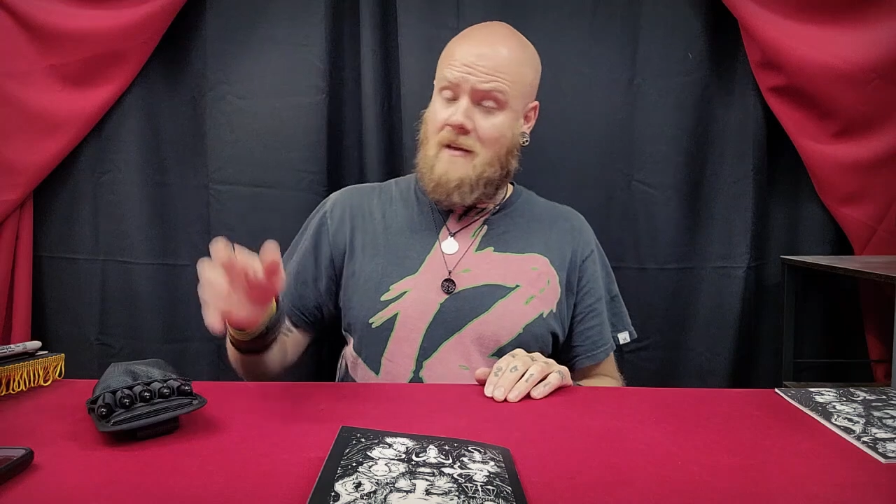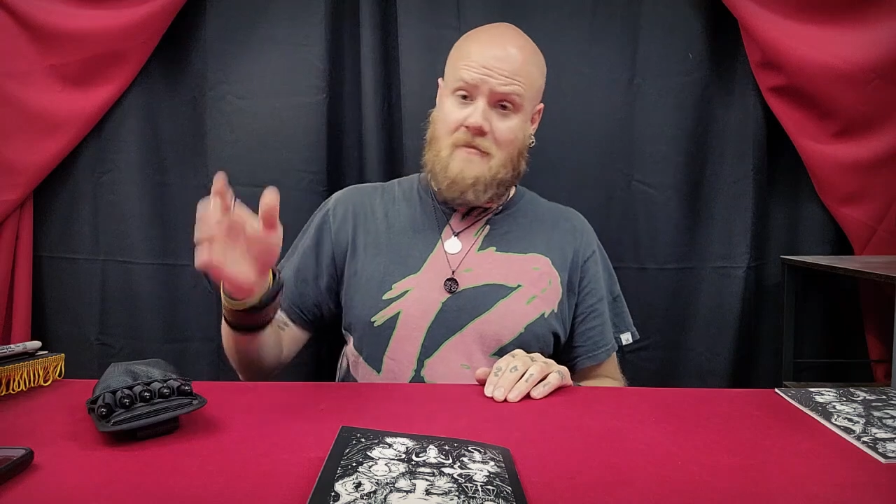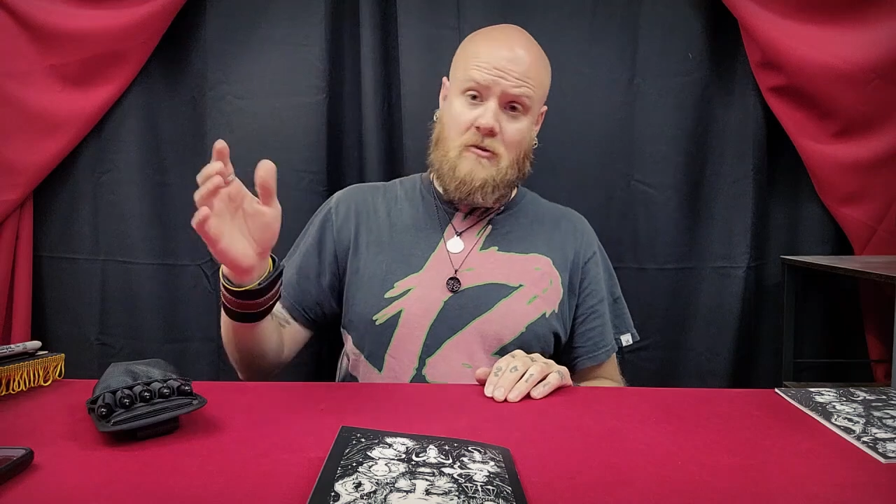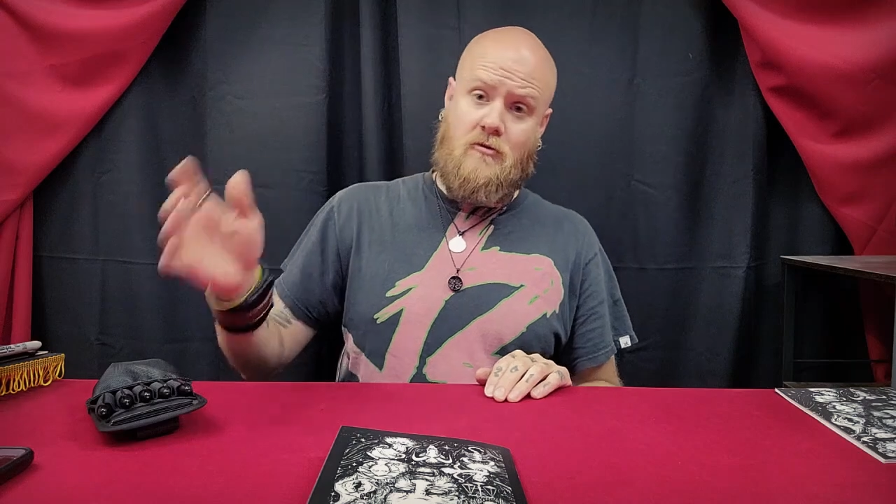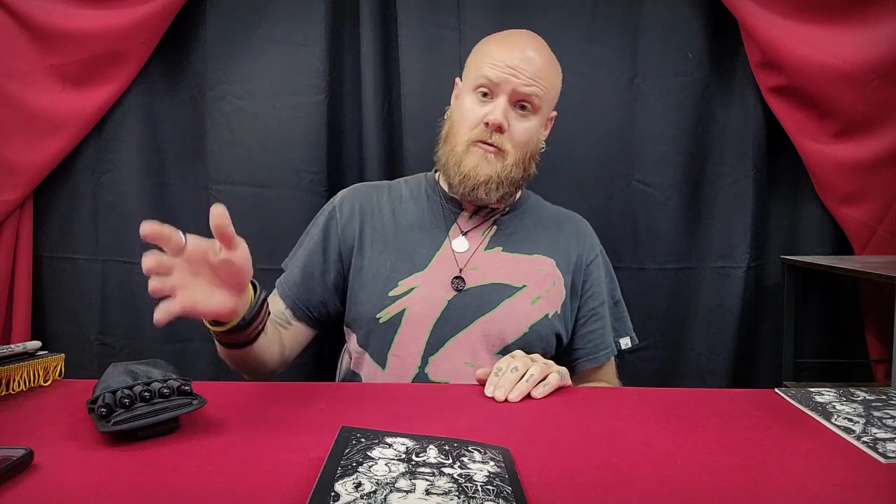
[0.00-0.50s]
like
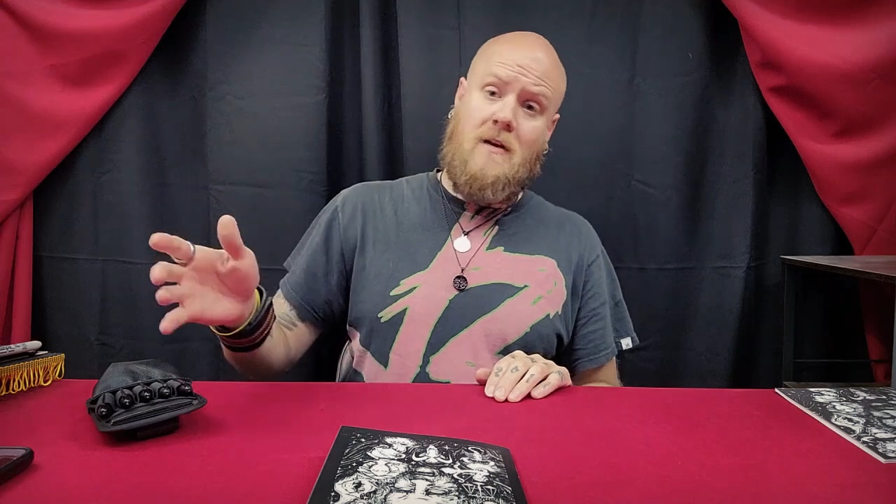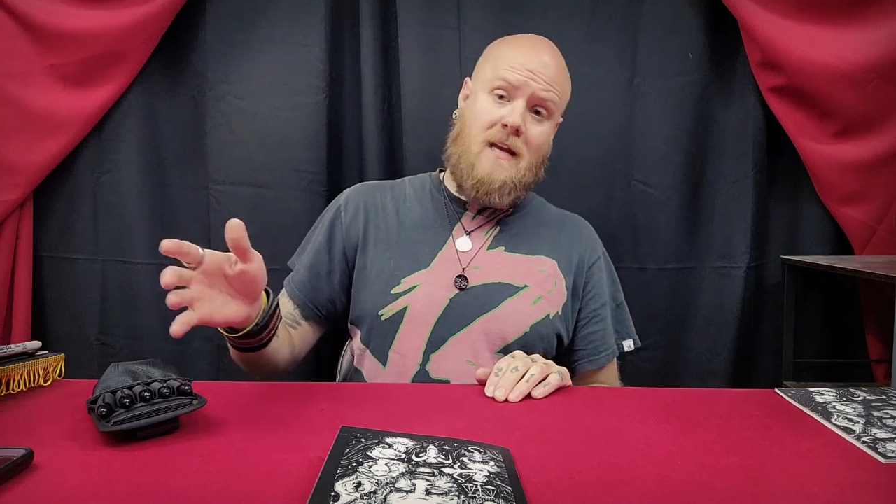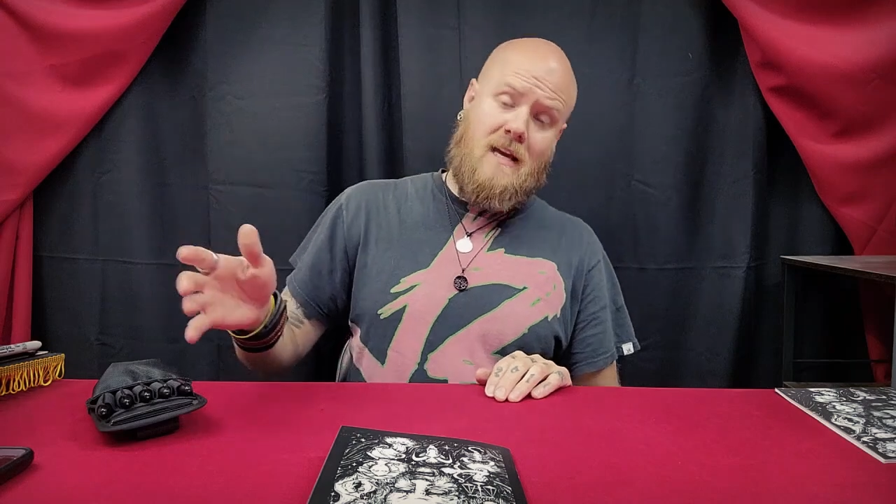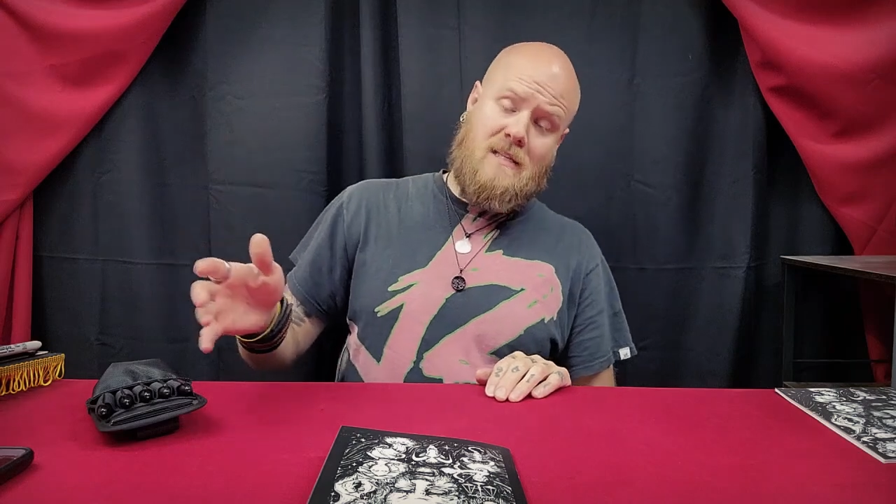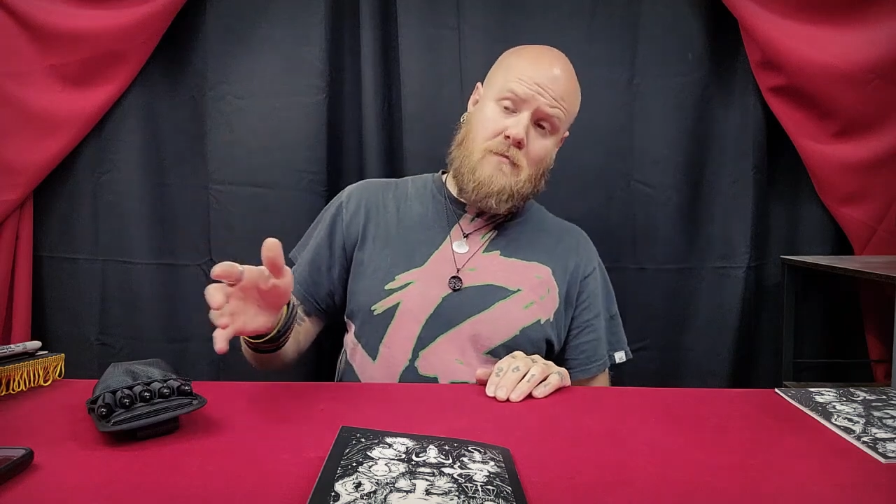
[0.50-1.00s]
the Druid
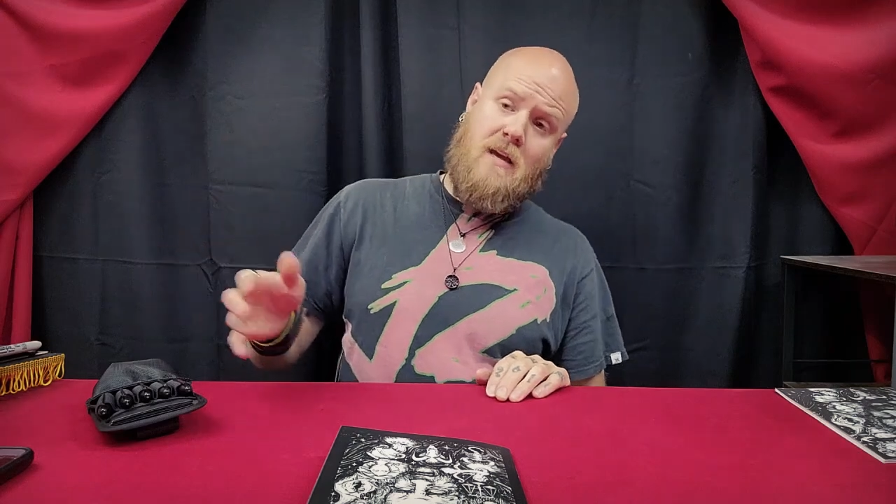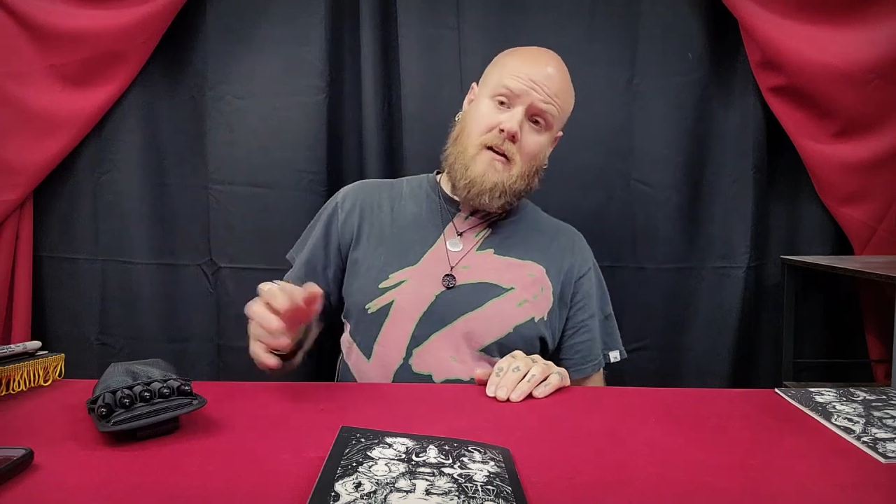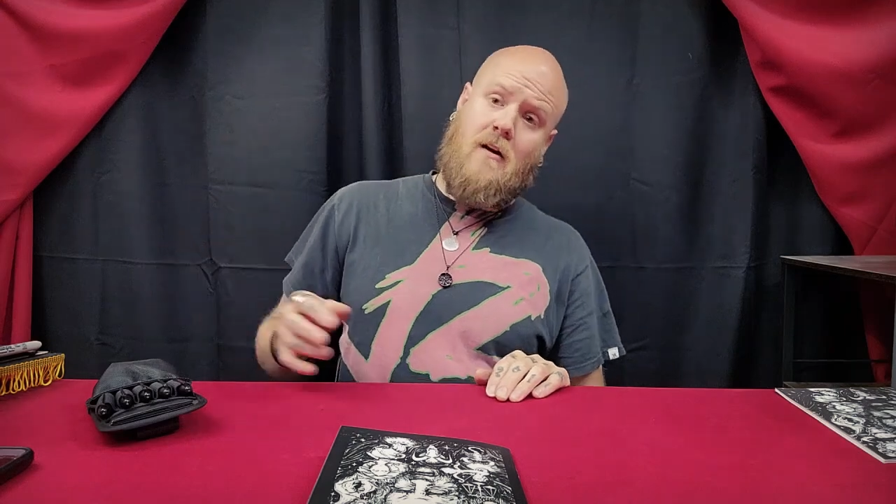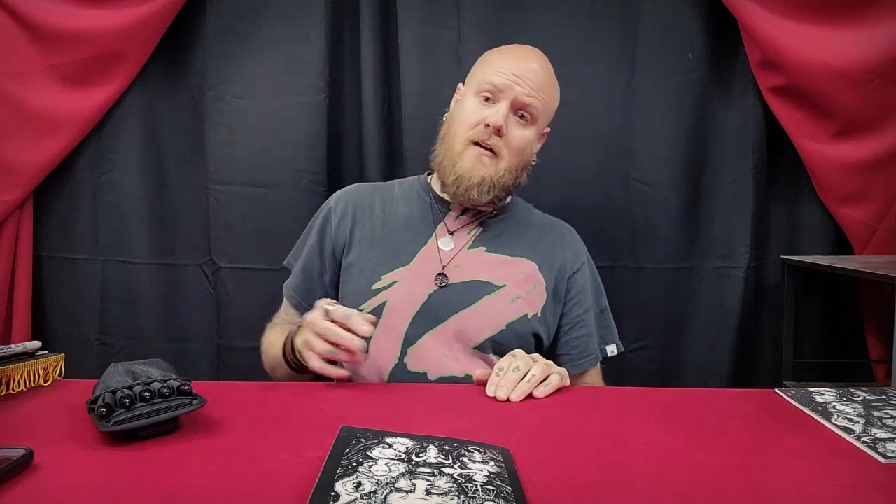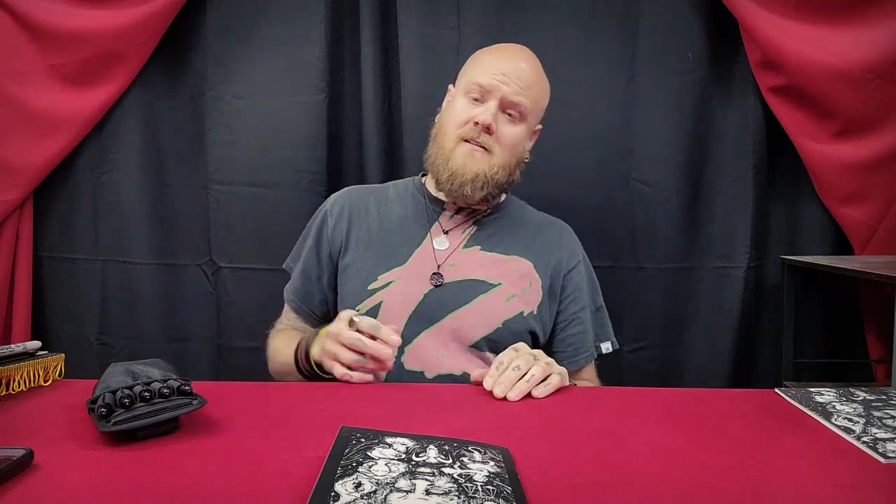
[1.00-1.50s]
ESP
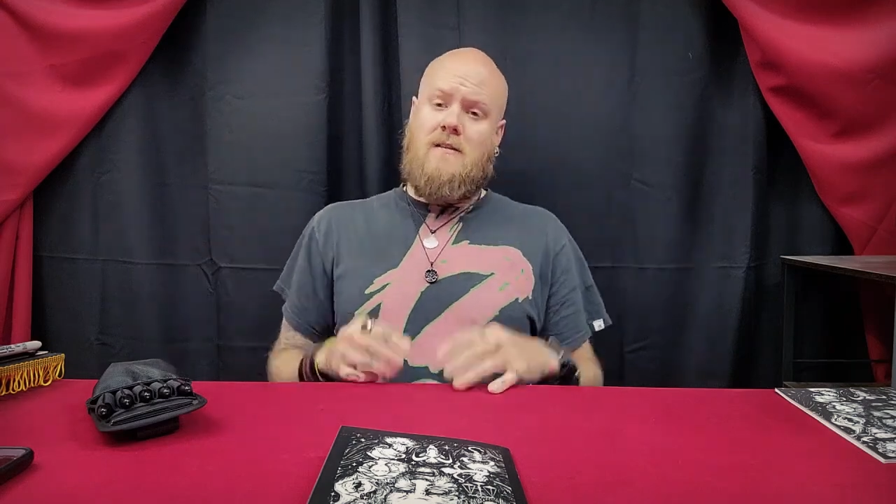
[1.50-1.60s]
cards.